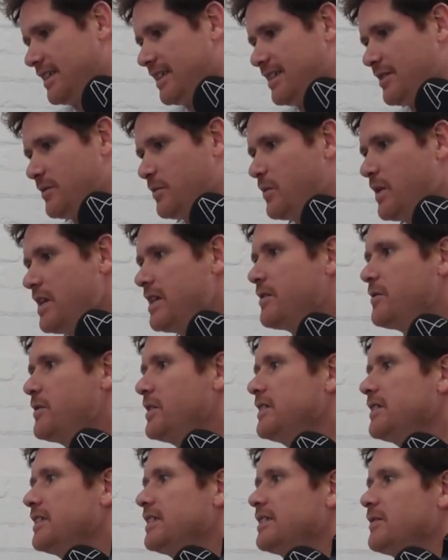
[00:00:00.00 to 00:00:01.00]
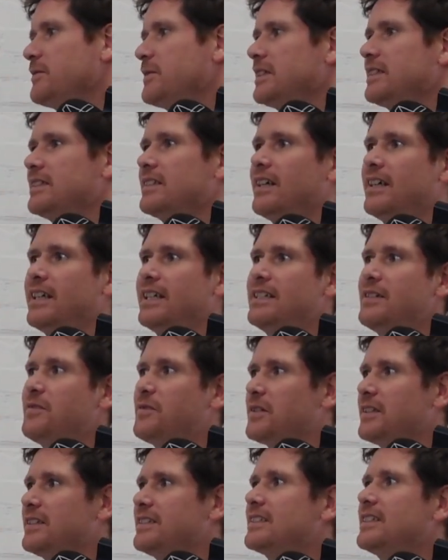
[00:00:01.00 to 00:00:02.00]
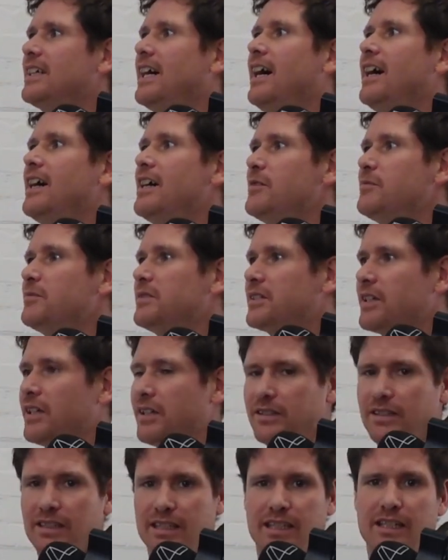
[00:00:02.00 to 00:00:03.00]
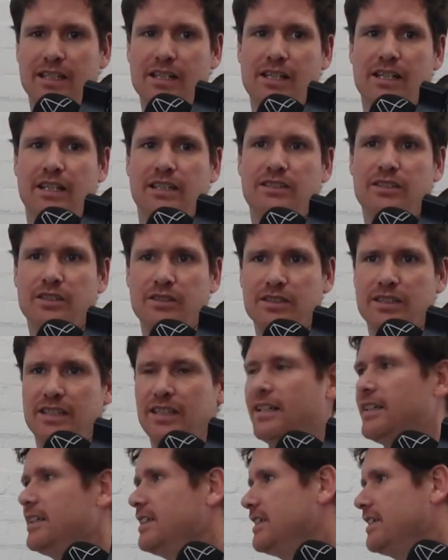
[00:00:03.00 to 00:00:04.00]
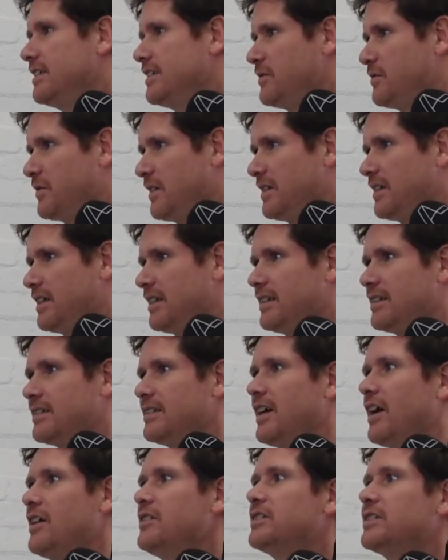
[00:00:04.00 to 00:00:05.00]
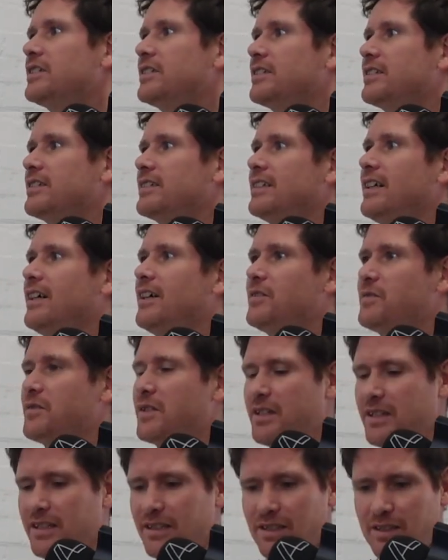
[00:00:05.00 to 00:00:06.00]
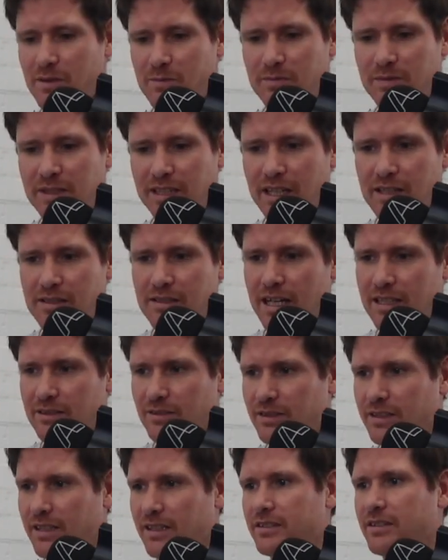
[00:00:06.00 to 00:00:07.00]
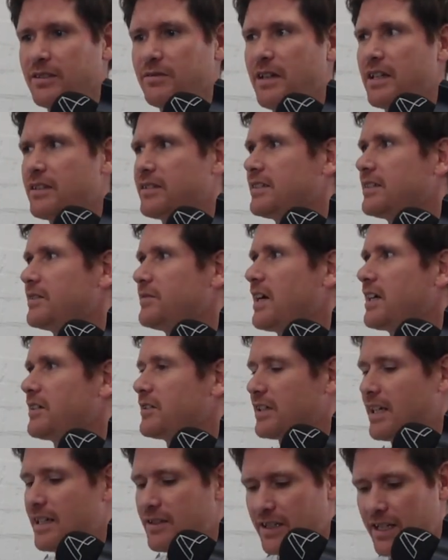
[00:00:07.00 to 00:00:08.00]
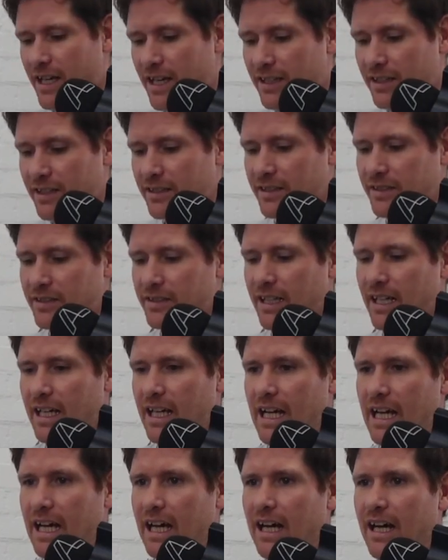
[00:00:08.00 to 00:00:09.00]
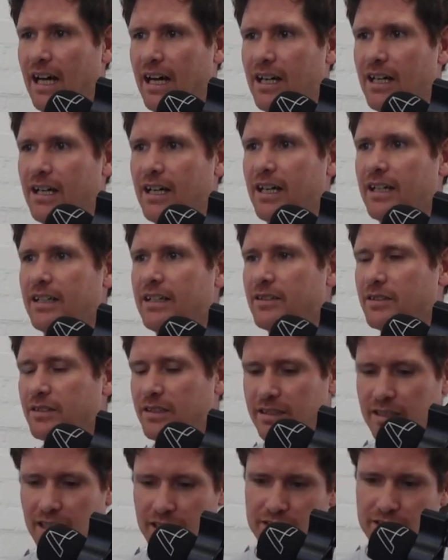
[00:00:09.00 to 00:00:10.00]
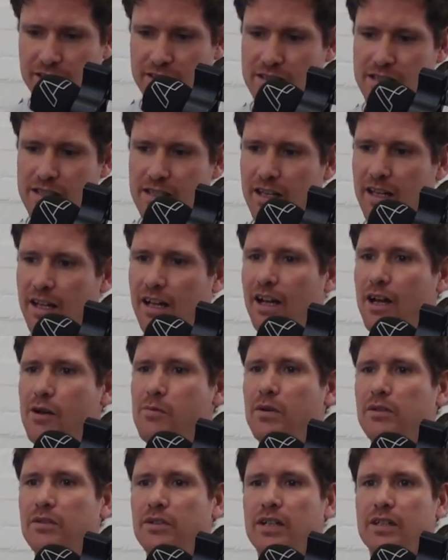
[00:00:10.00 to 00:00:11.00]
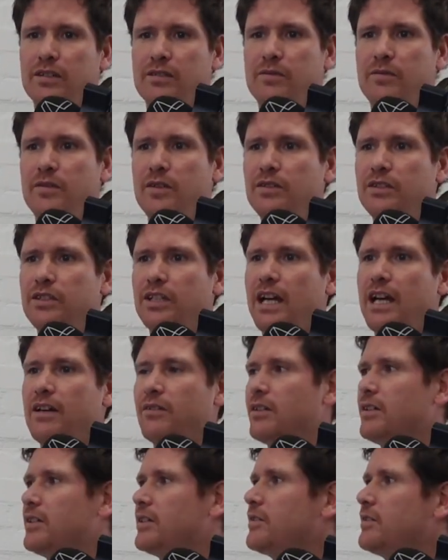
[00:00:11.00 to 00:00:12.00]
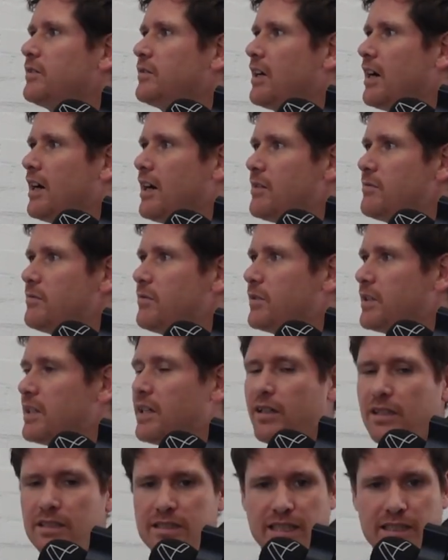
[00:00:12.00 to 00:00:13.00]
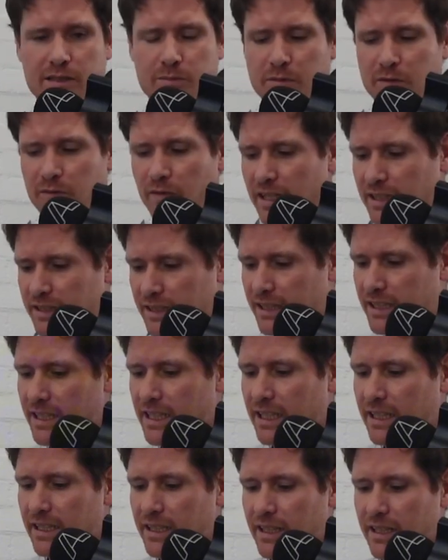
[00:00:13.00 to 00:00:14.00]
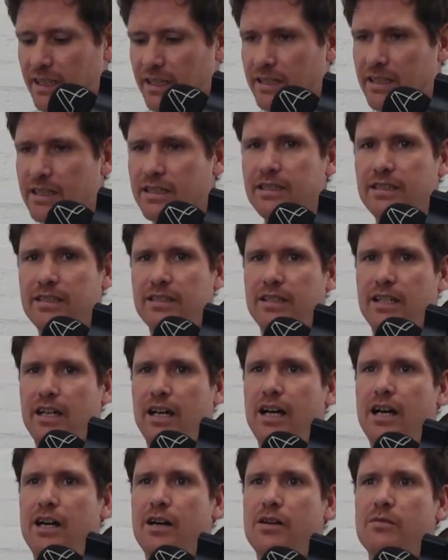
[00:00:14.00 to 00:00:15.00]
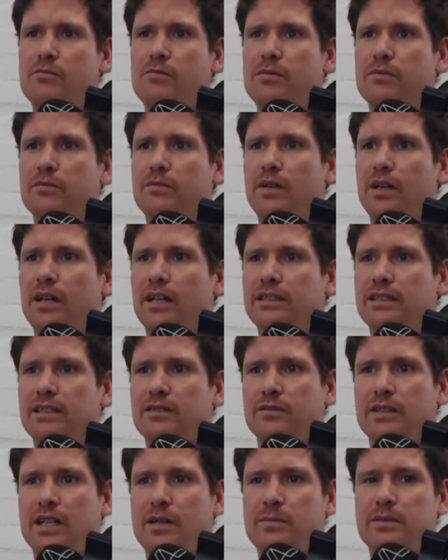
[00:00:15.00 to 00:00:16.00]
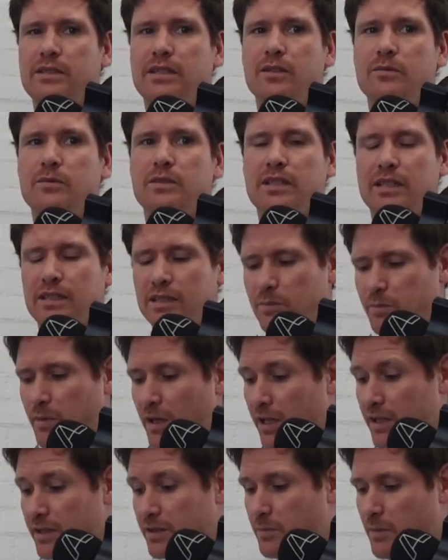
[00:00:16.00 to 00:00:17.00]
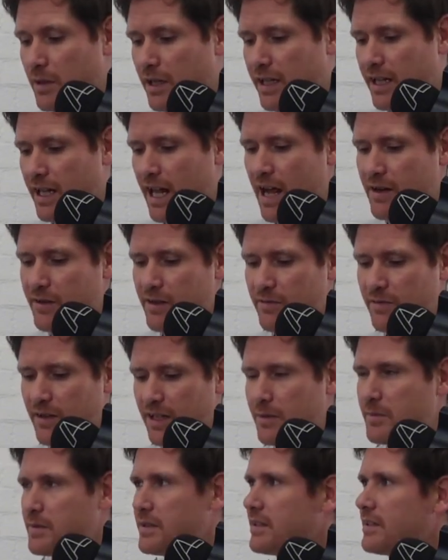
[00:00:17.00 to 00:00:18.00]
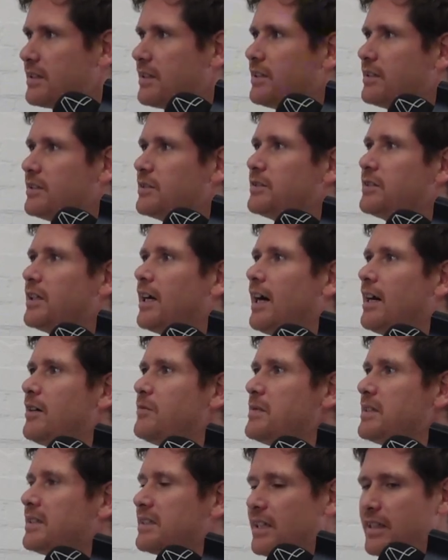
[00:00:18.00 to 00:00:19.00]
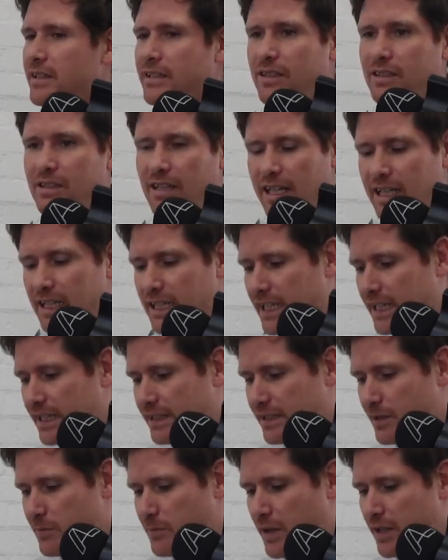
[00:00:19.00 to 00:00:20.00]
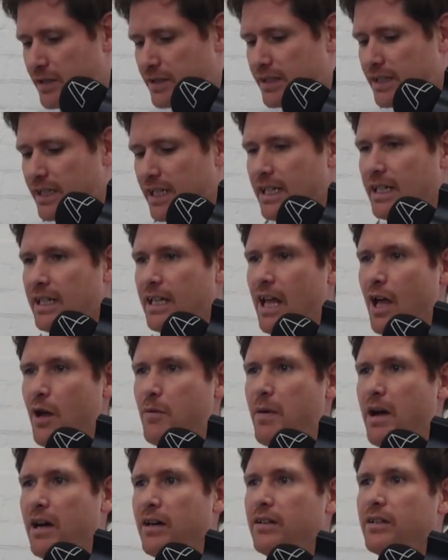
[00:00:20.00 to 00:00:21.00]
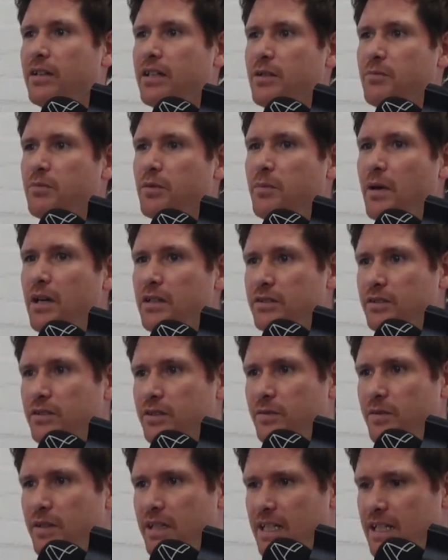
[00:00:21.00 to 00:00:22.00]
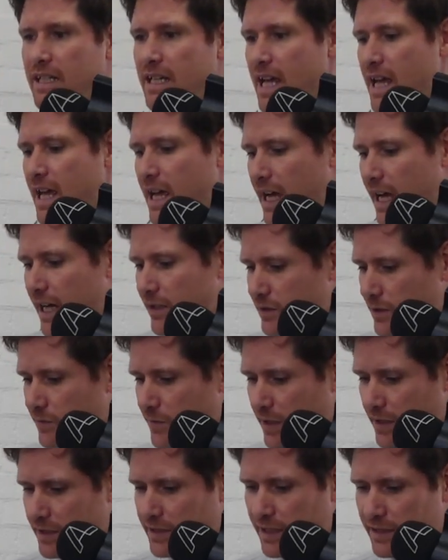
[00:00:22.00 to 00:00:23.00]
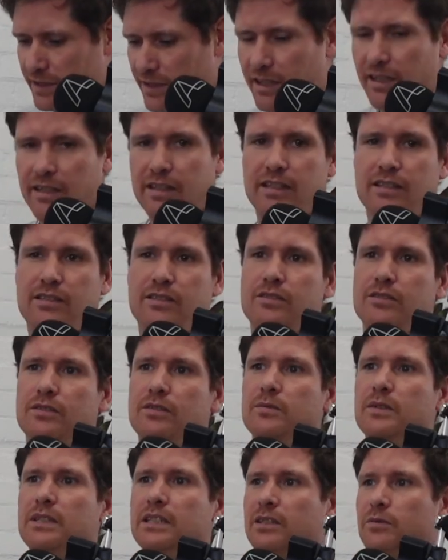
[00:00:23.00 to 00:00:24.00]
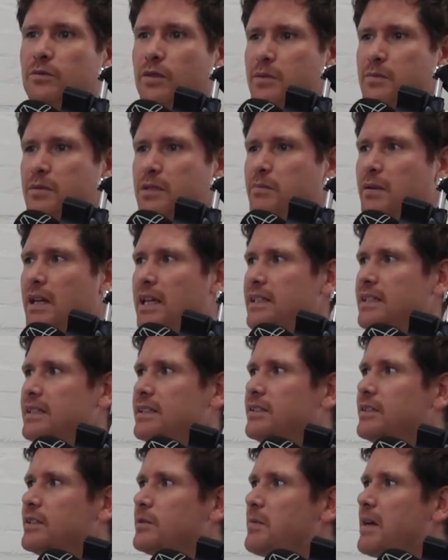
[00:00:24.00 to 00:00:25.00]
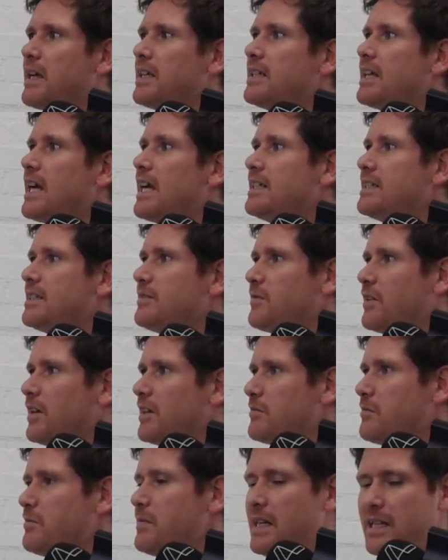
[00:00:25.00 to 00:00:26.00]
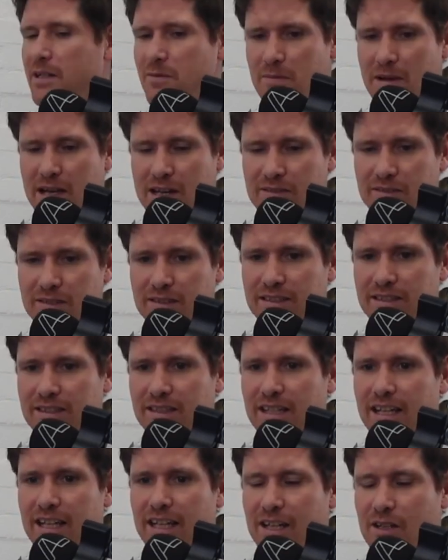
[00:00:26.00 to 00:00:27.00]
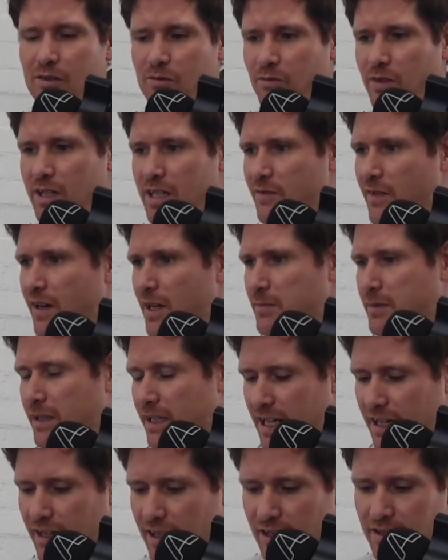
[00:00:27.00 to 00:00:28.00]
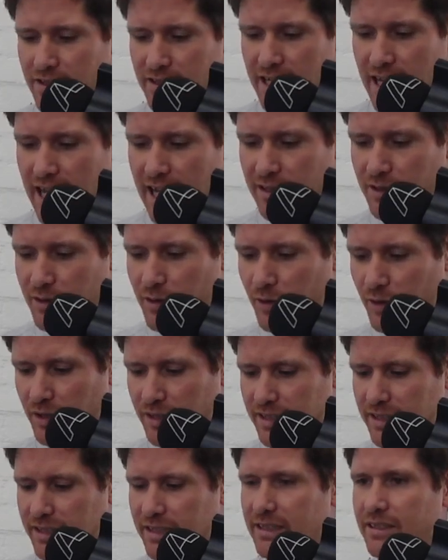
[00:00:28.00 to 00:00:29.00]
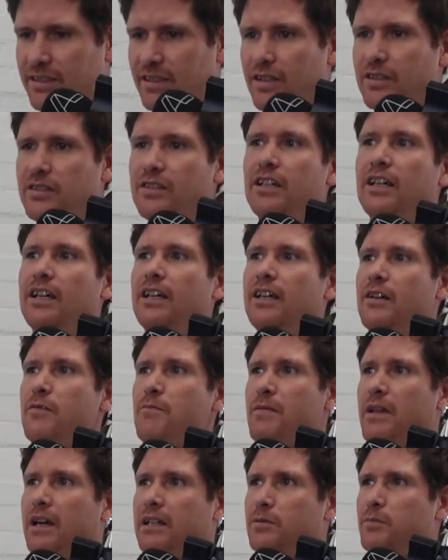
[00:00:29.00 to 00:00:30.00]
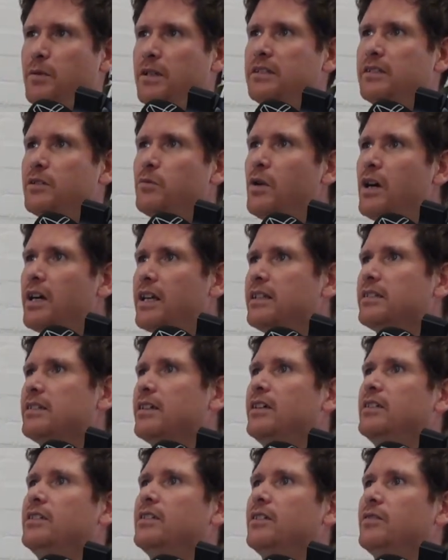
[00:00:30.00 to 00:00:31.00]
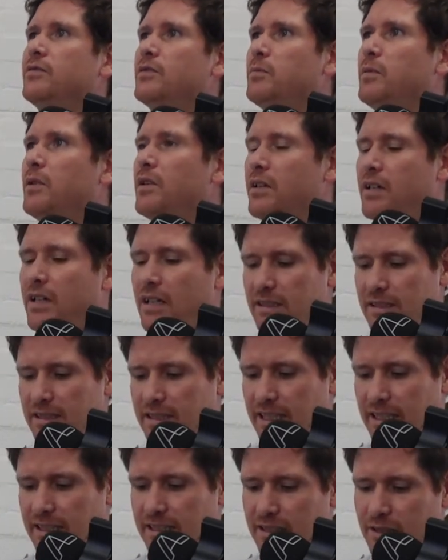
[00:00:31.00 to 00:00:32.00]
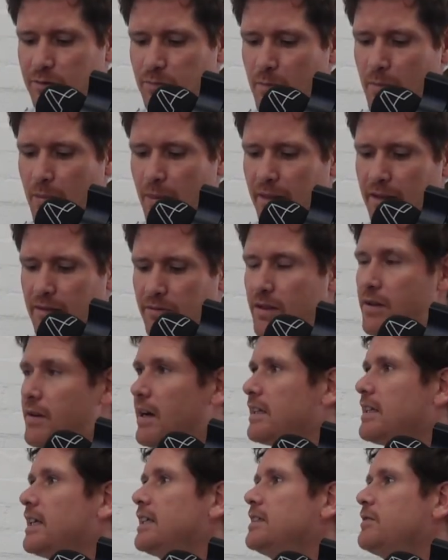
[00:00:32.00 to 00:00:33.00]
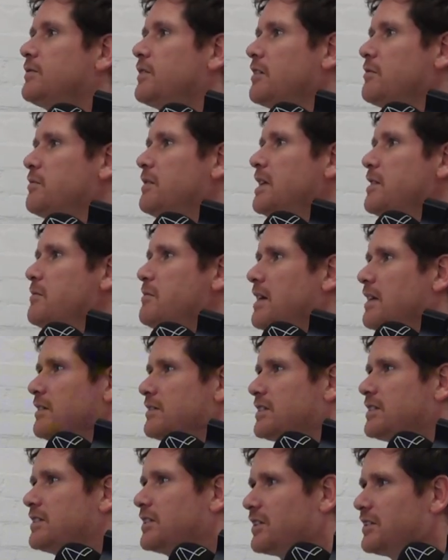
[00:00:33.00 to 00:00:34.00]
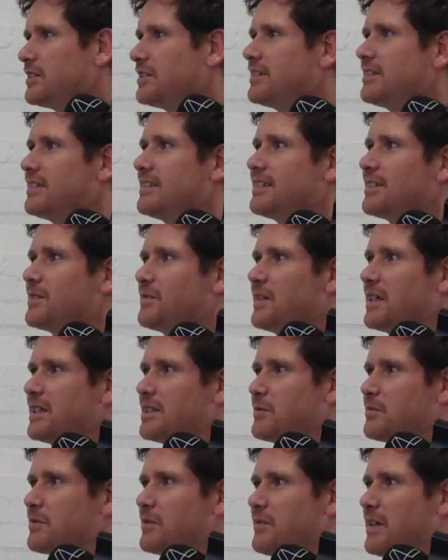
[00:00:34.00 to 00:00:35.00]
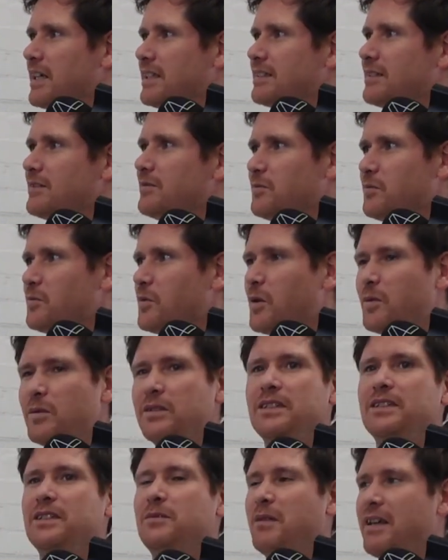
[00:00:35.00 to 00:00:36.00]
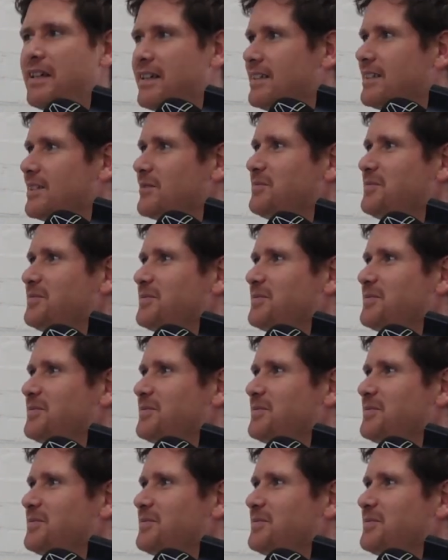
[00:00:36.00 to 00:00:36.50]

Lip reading: This week we're doing something slightly different. So John and I, the hosts of the show and also the founders of Acrid Larry, are going to do a little discussion on the kind of the future outlook for the architecture profession. This idea for an episode was kind of spurred by Harry Phillips, who has done a great LinkedIn post about the proposals for the House of Architecture, I think it's called, which is RIBA's plan to spend £85 million redeveloping their own headquarters. So I suppose the working title of the podcast is, if you had £85 million, John, to fix the profession, what would you spend it on?